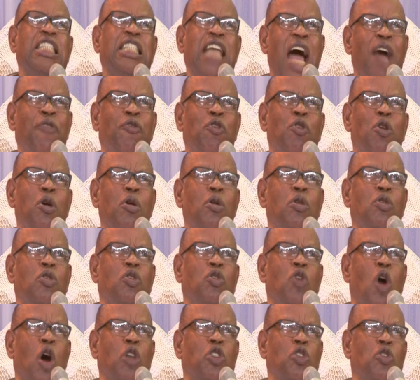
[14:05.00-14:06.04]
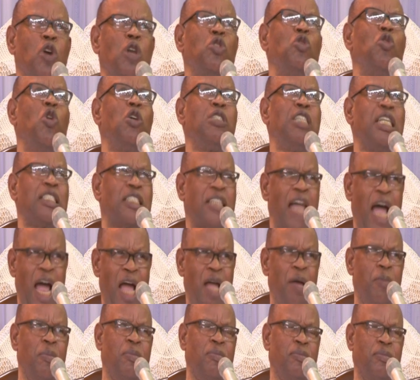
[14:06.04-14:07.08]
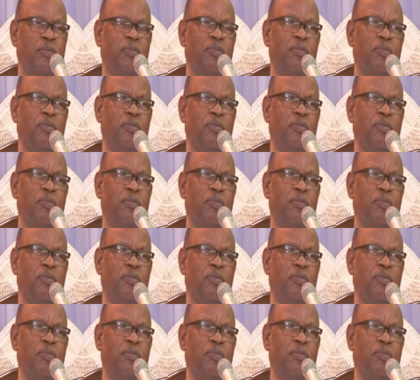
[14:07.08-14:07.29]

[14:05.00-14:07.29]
Devil does not know the time.